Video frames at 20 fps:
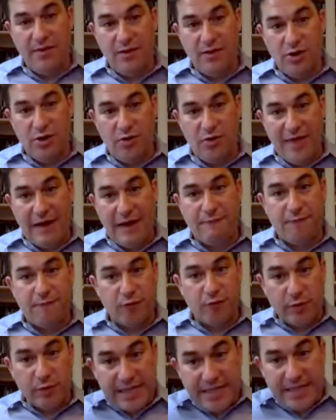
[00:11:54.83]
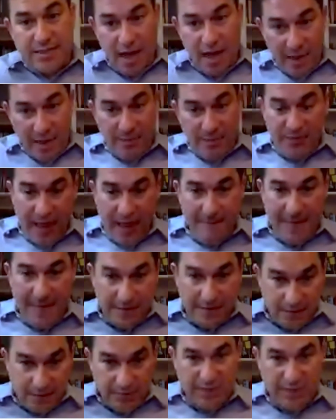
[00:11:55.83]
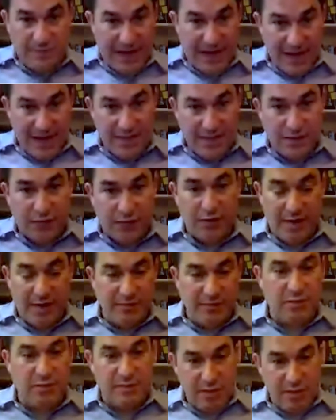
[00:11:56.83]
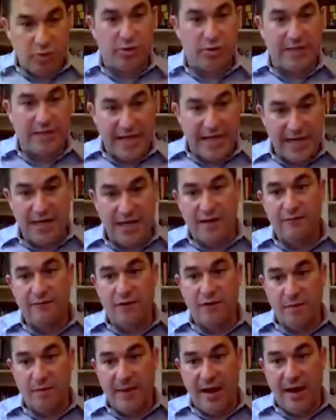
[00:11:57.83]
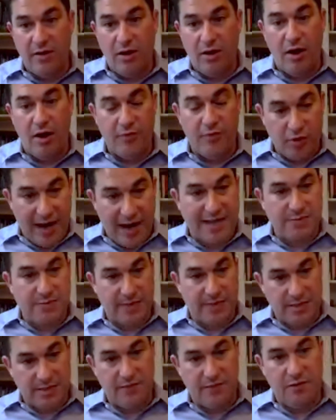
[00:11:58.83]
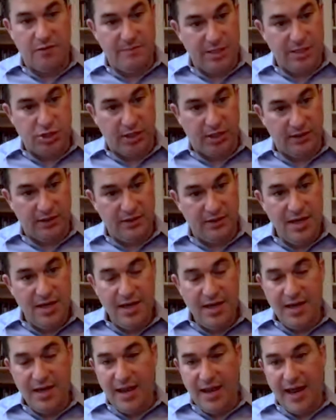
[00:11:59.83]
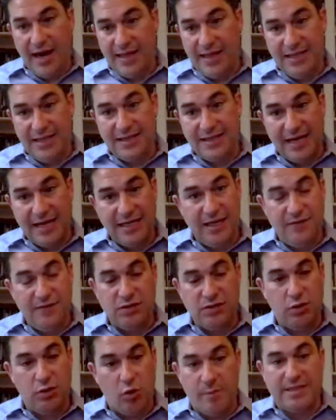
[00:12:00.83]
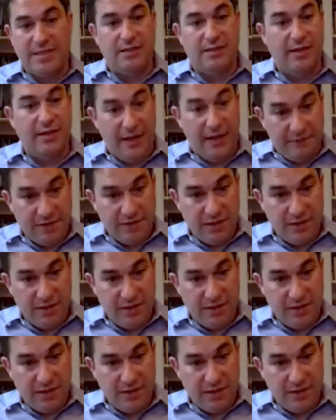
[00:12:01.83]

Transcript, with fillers: know, that frees up that mental space for them to be creative about other aspects of the mission. And I think that gives enormous lift.